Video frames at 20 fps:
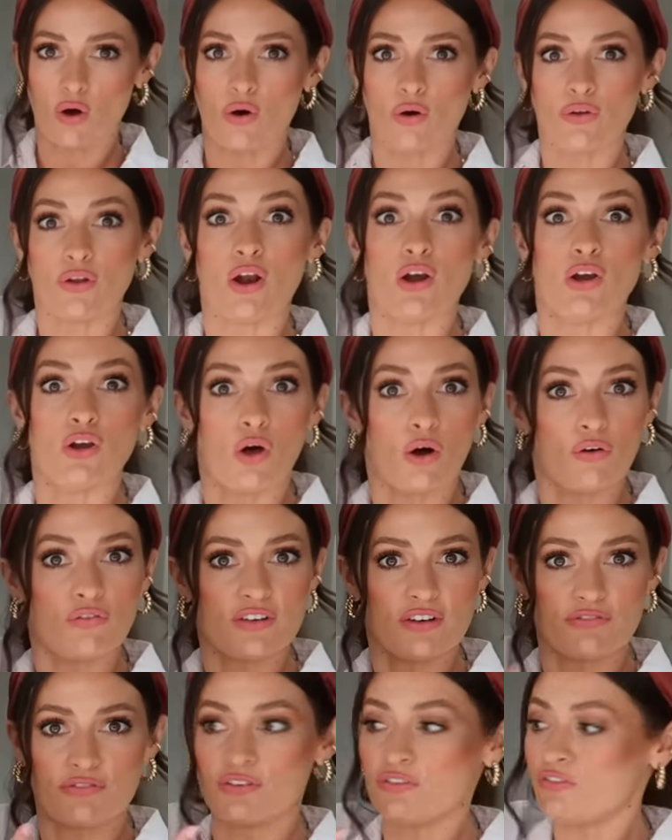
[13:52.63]
on a lot of
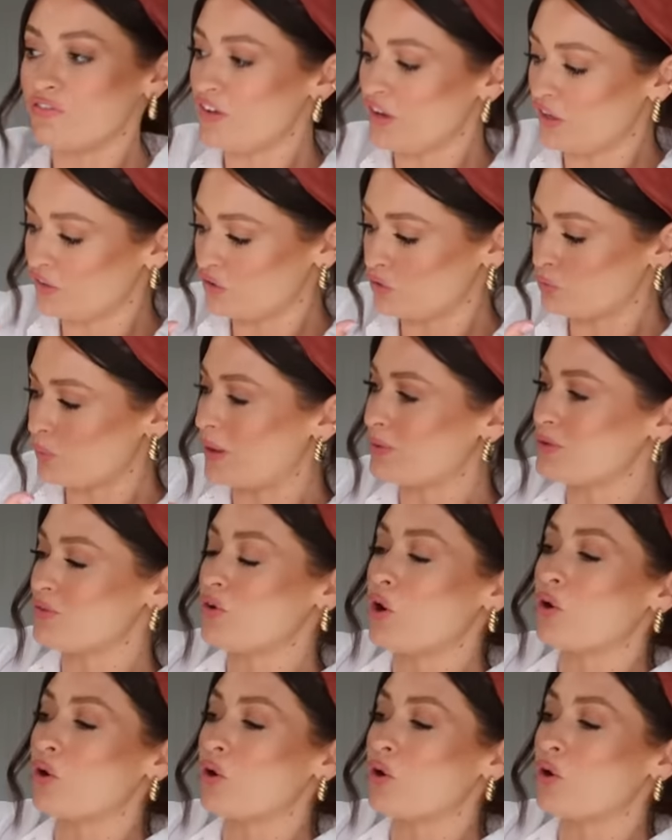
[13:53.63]
different figures as well.